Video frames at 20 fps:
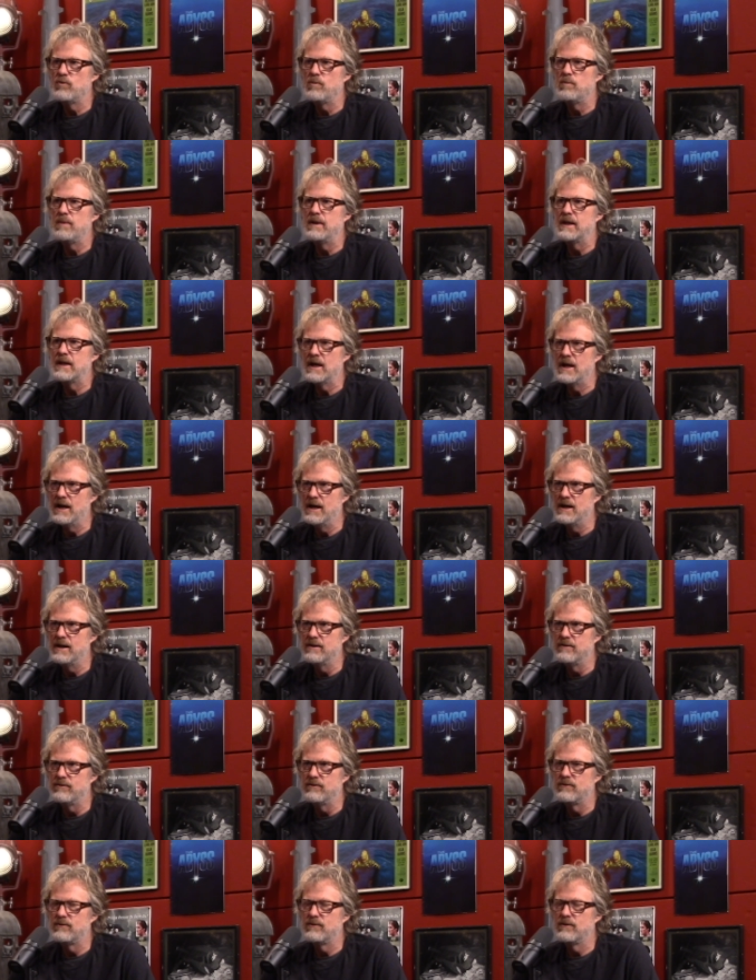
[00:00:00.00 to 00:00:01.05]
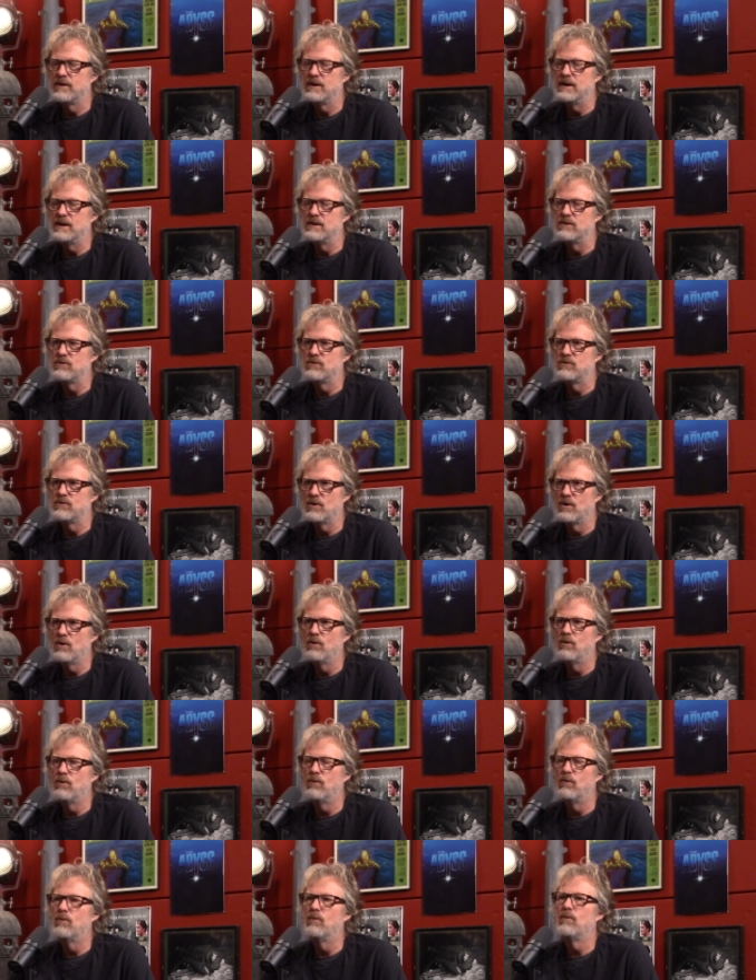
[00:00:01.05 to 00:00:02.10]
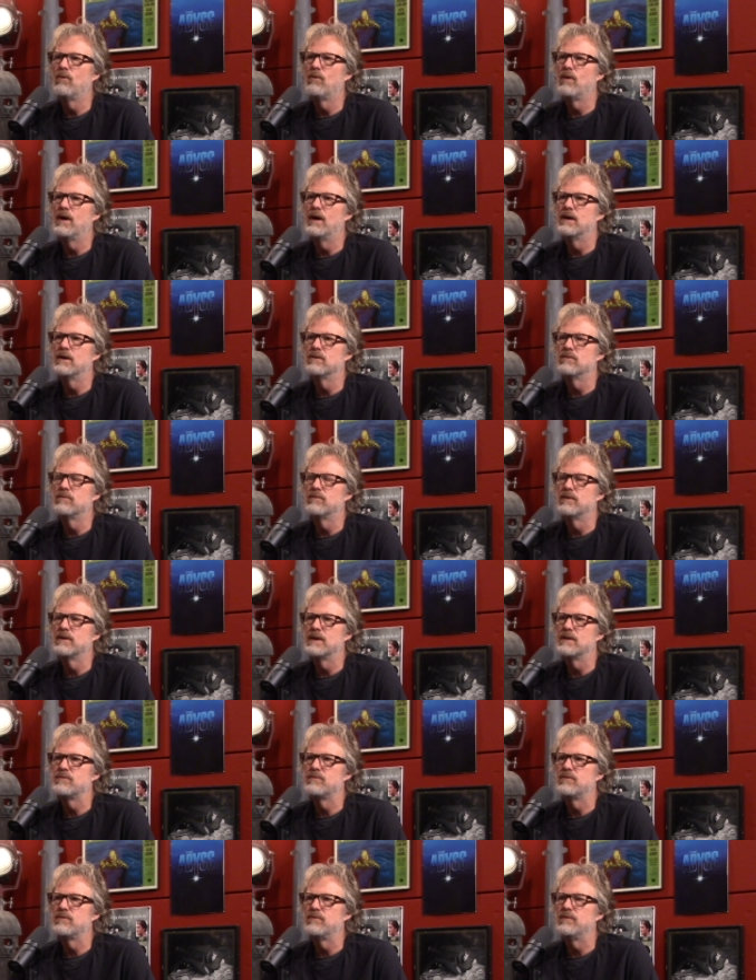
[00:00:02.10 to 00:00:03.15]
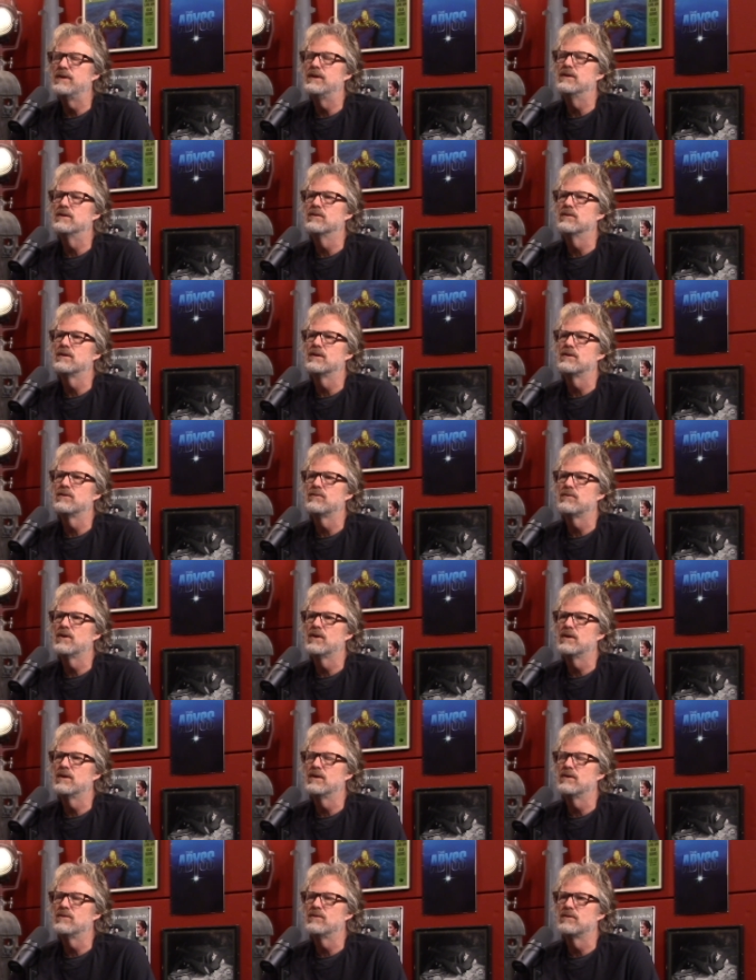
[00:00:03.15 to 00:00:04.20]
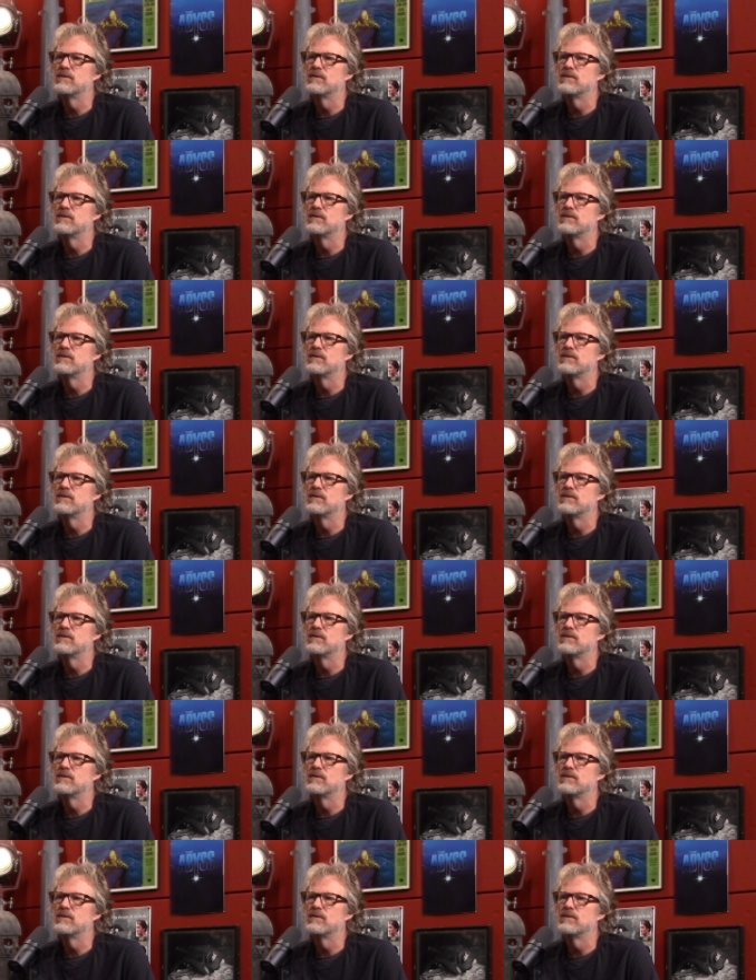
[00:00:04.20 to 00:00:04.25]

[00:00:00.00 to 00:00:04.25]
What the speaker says: because it's so out of left field as far as